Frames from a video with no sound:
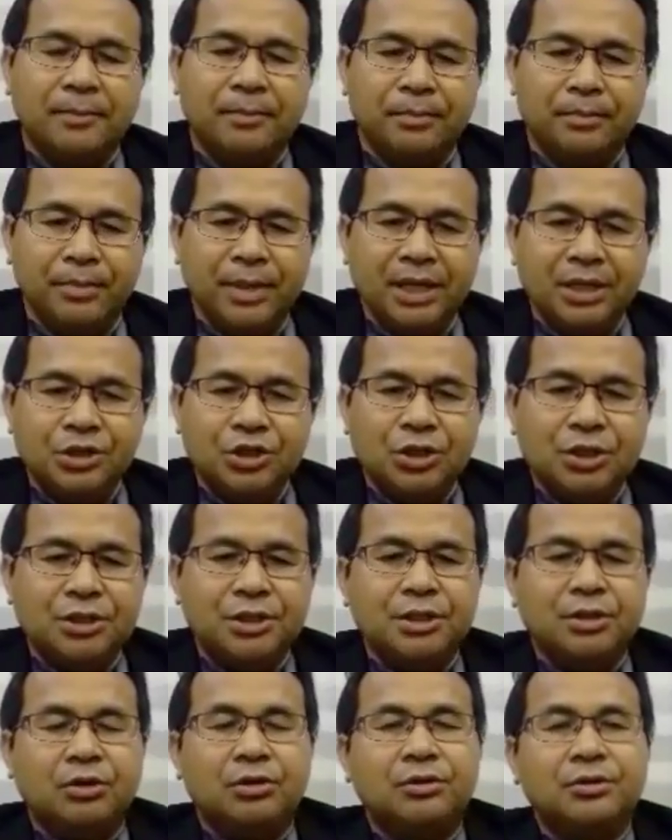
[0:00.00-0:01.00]
Major
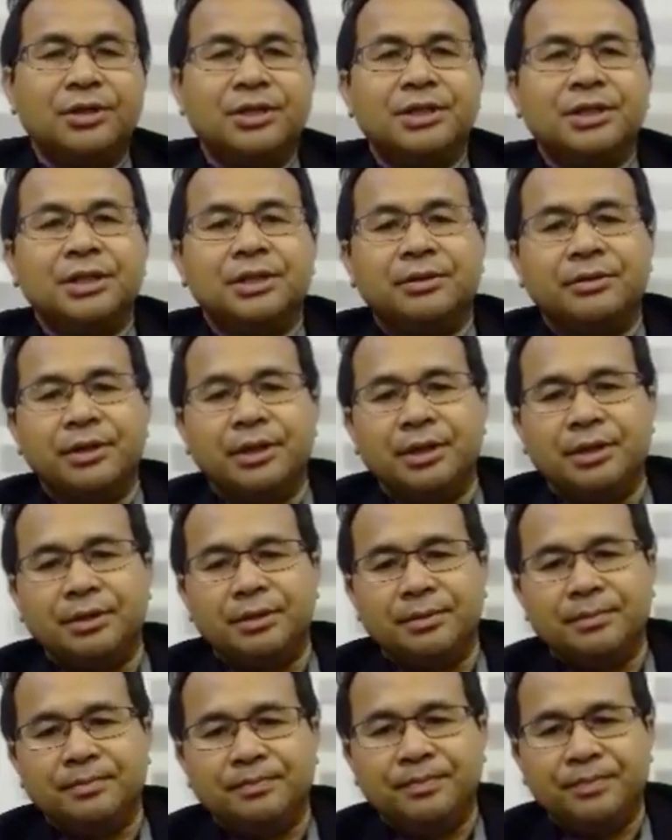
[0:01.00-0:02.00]
stakeholders agree
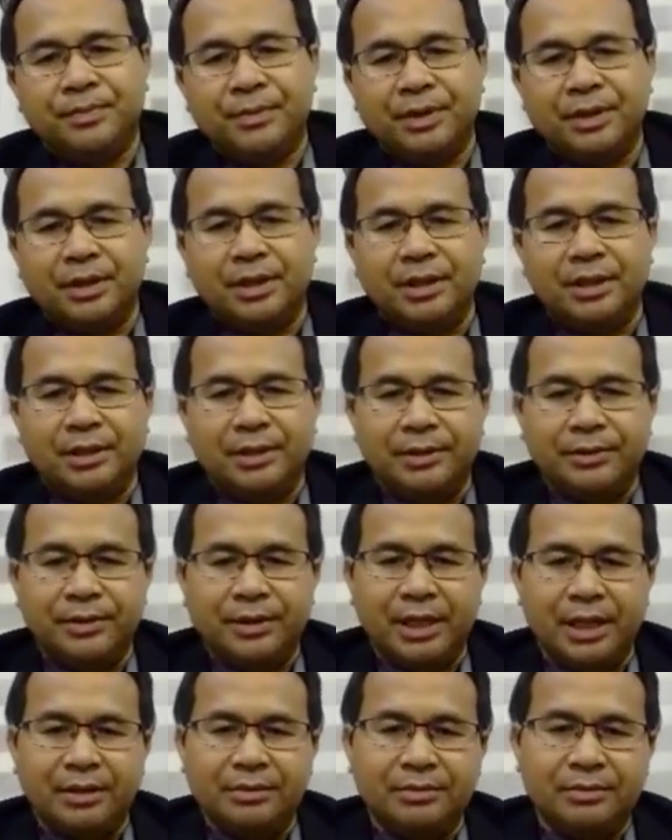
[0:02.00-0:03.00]

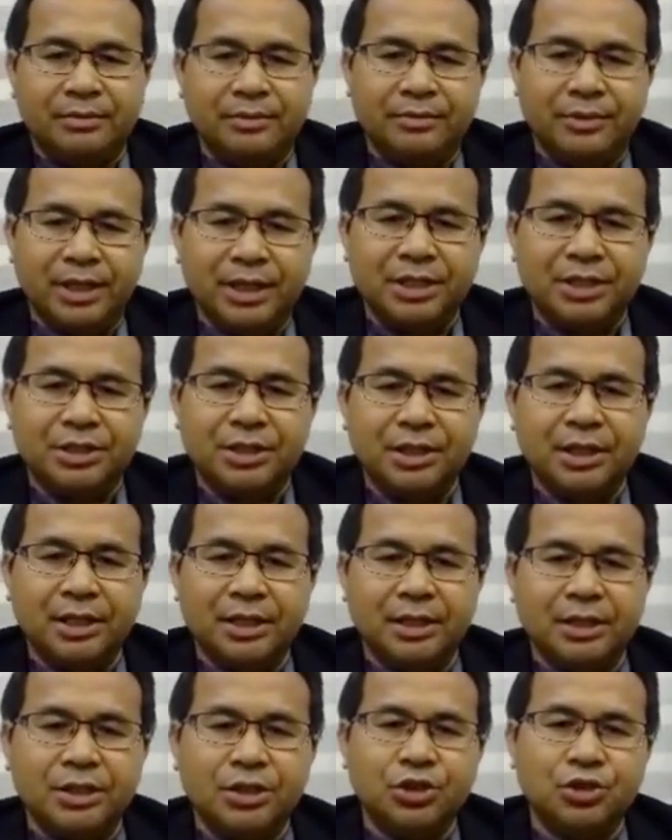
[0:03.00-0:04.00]
that there is still
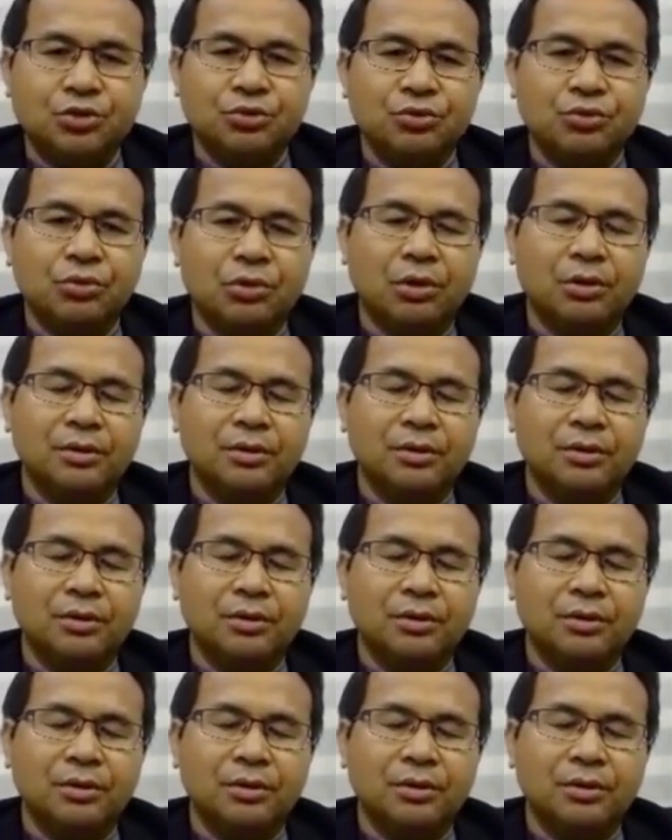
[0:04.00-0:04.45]
an issue